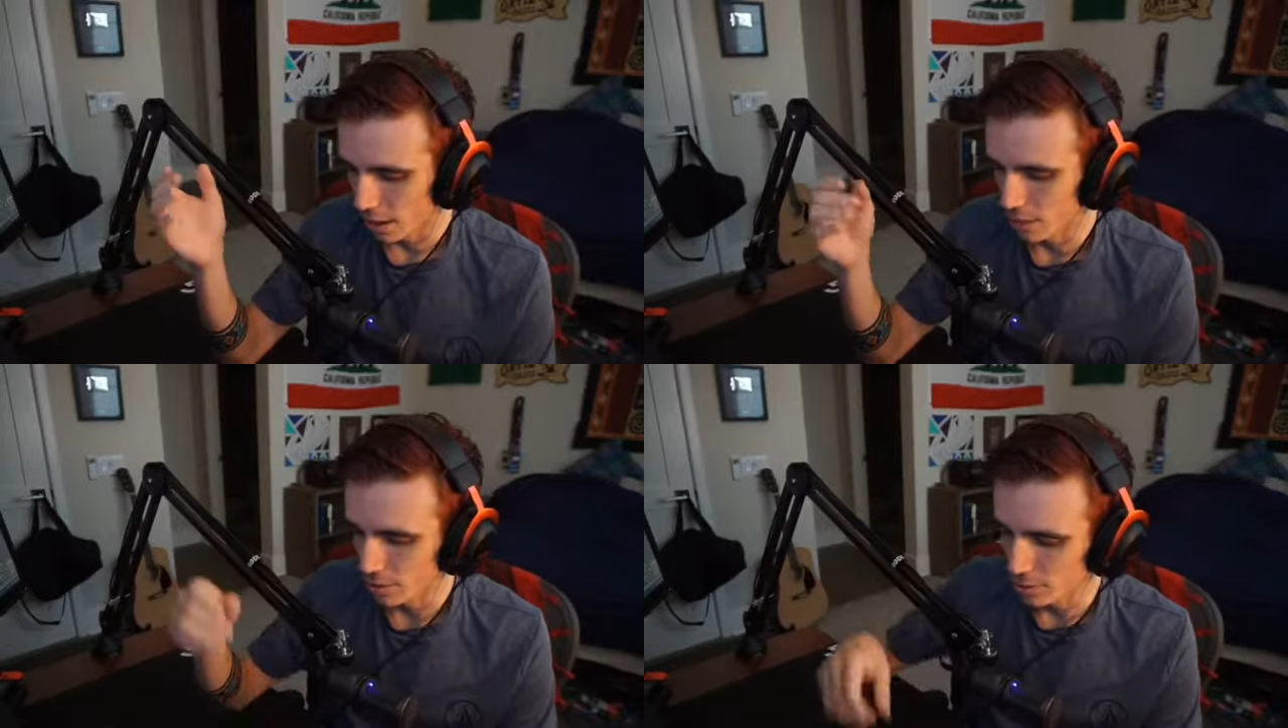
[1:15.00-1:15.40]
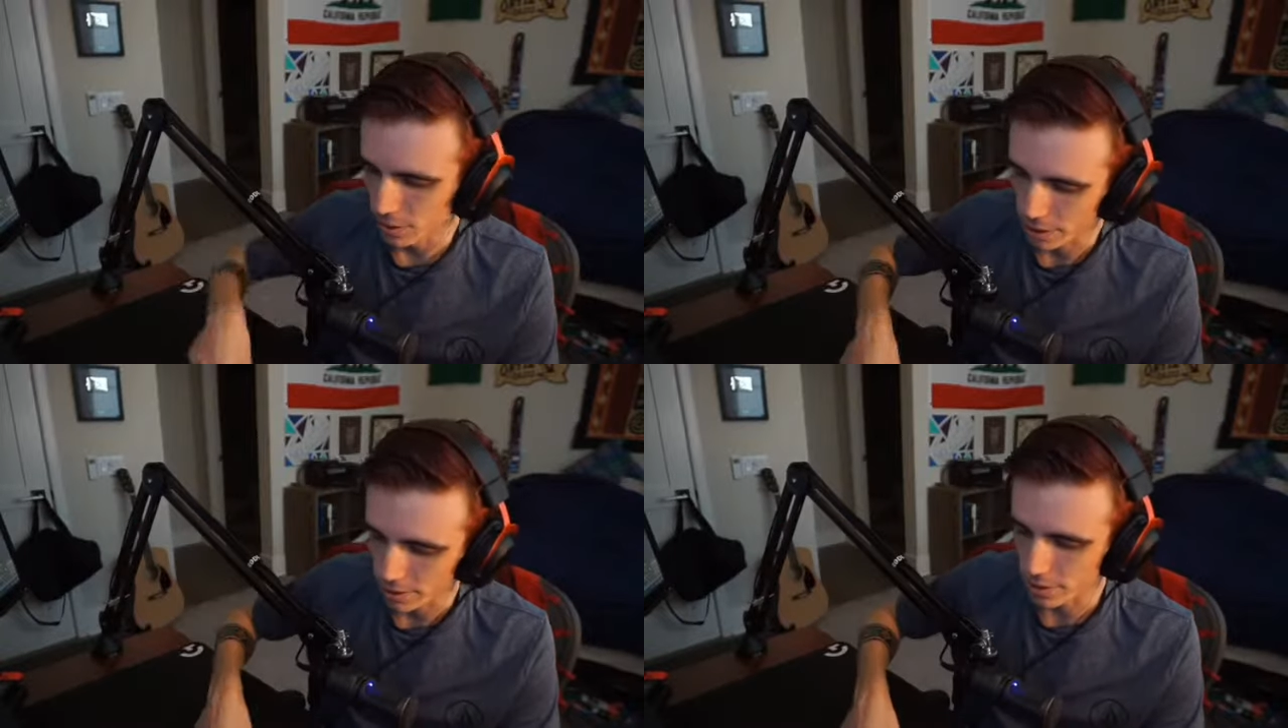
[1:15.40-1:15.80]
I was
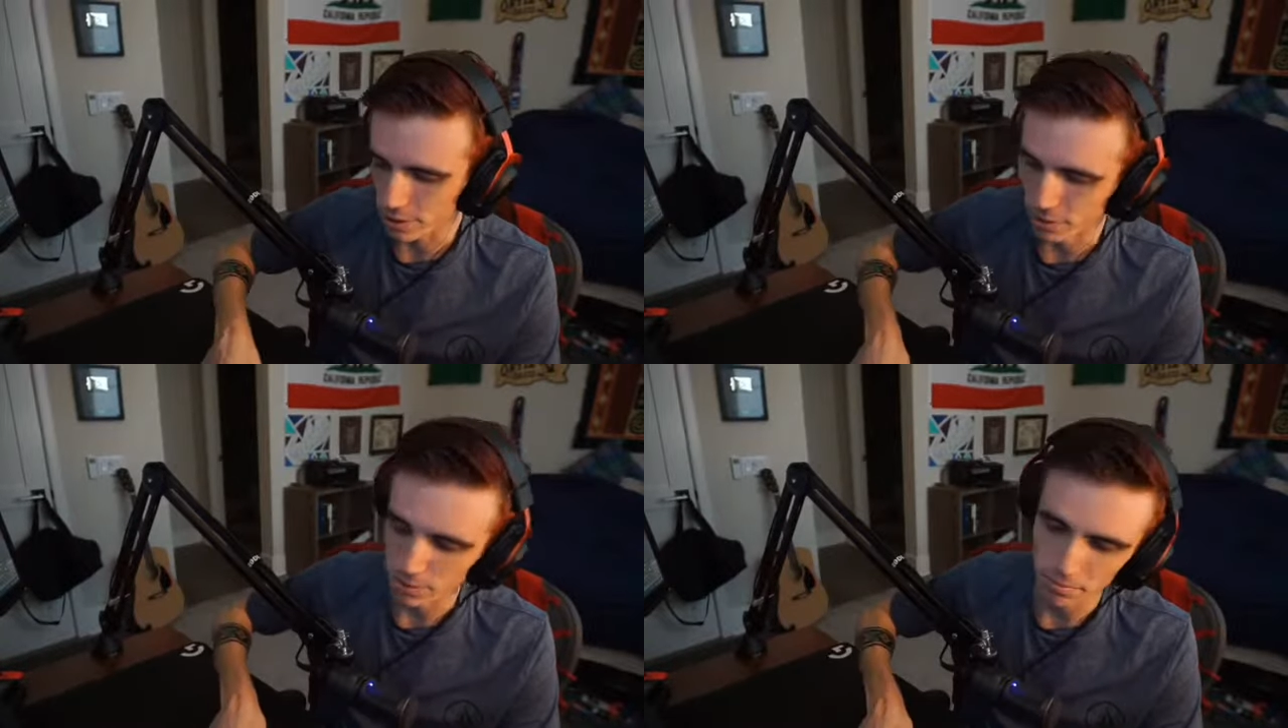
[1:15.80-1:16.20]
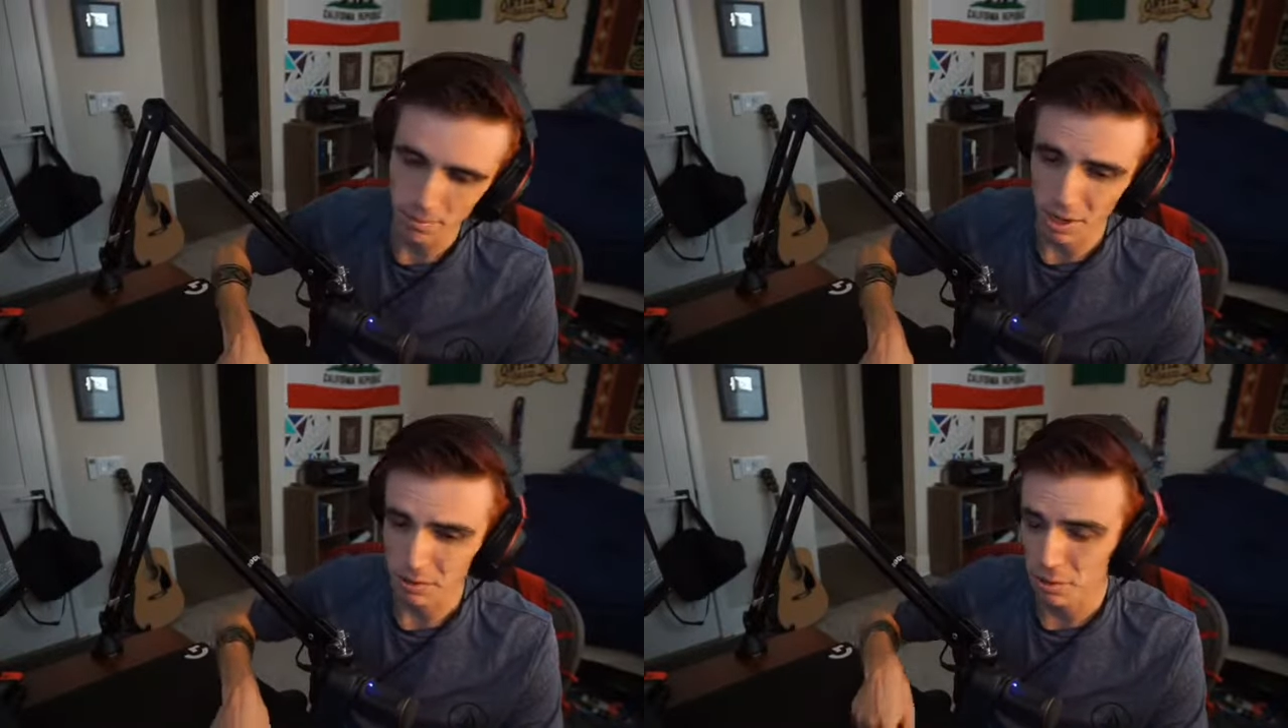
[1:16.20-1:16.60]
only there till
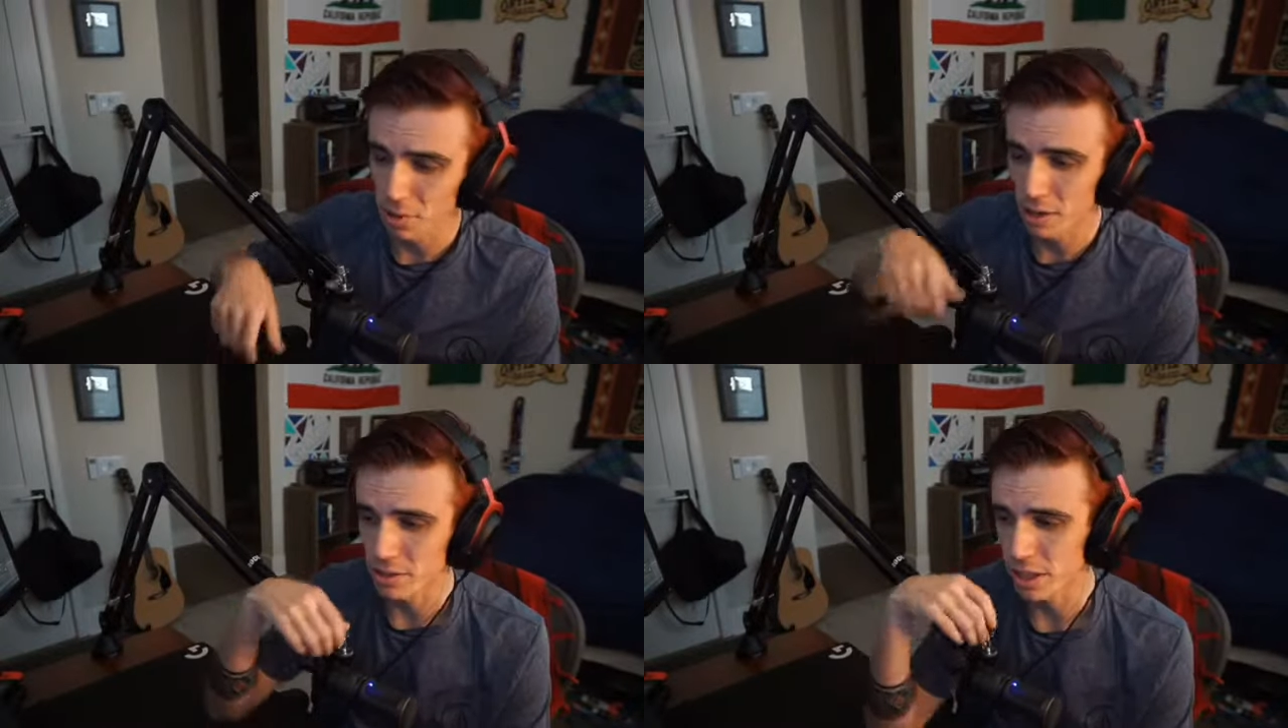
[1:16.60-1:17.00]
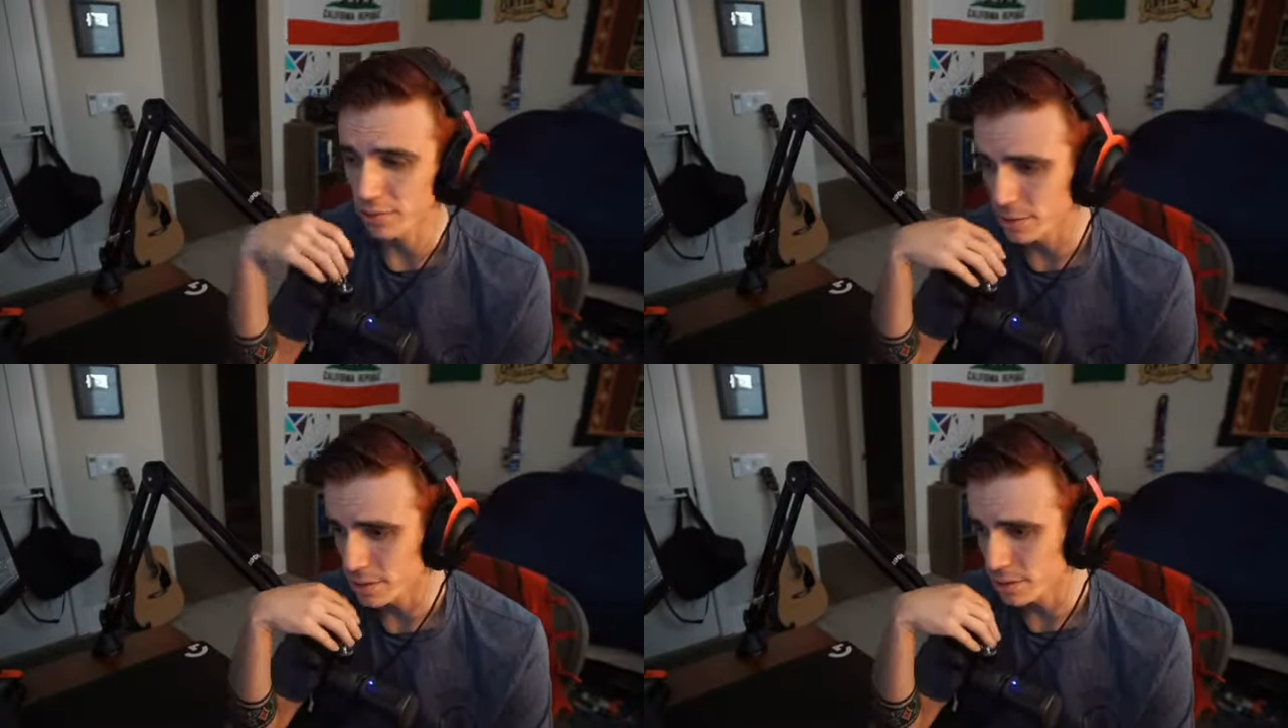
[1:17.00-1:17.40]
about 2 hours
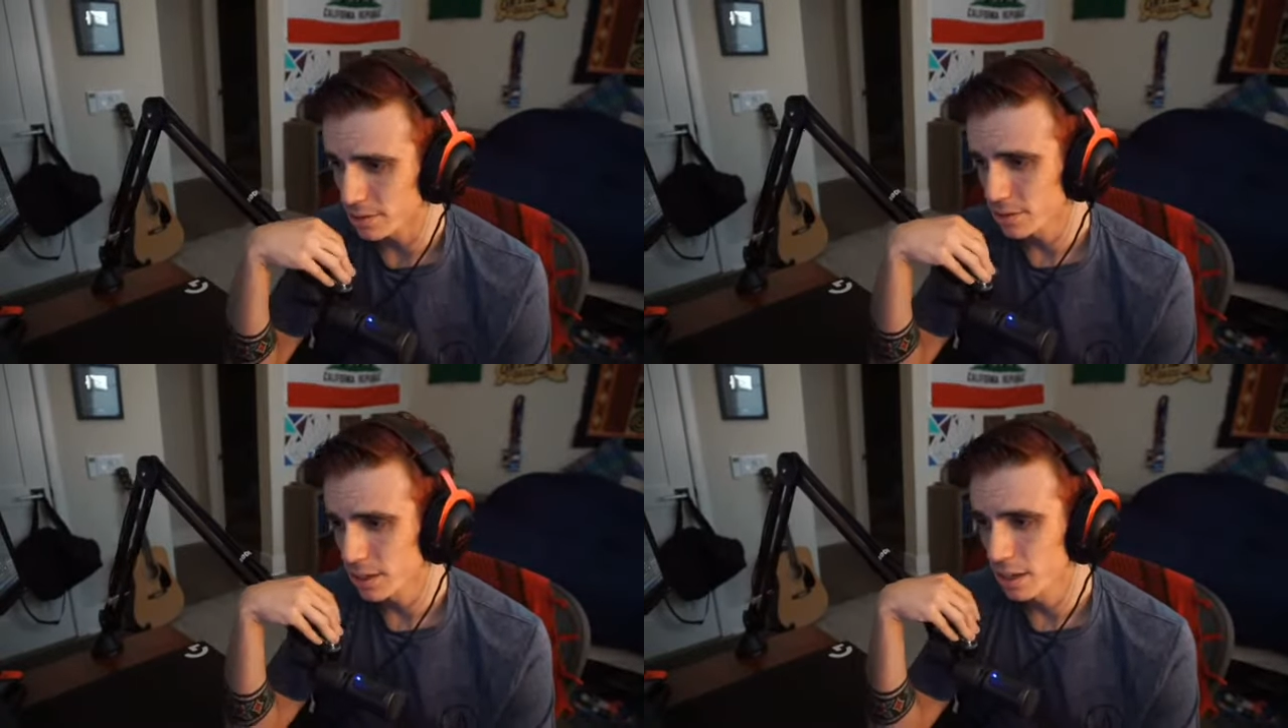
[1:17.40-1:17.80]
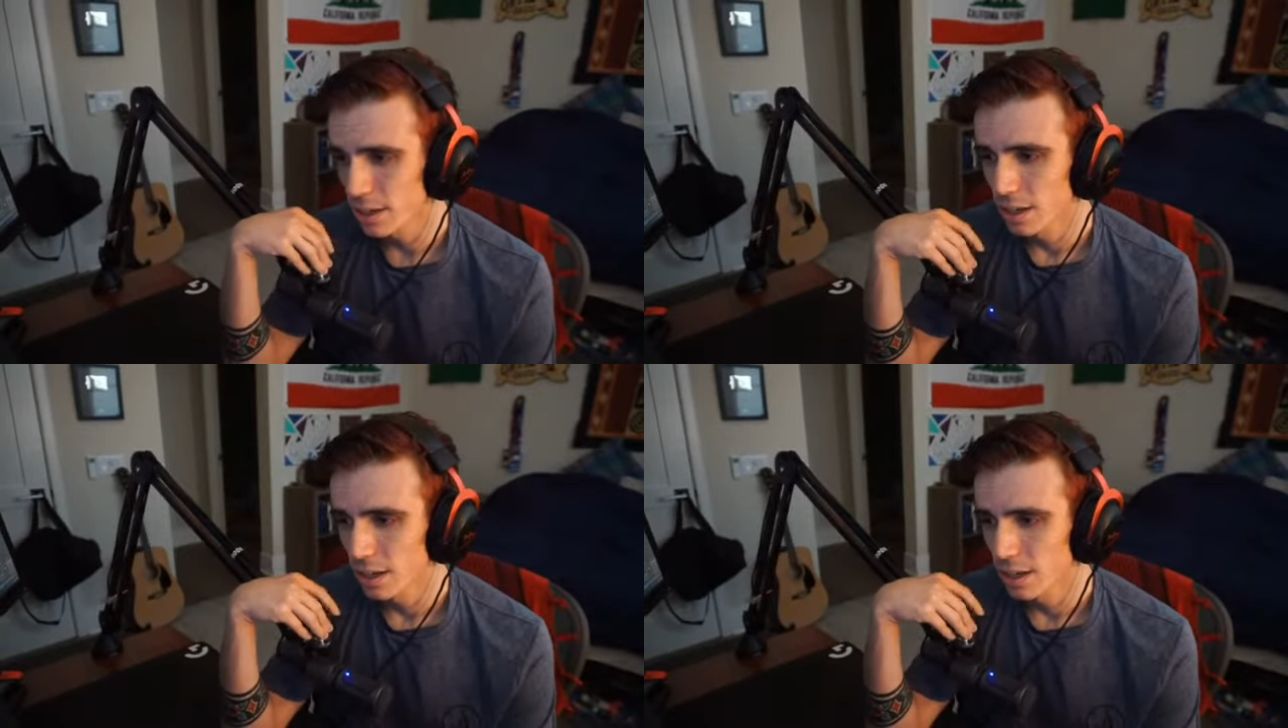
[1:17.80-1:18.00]
after his surgery.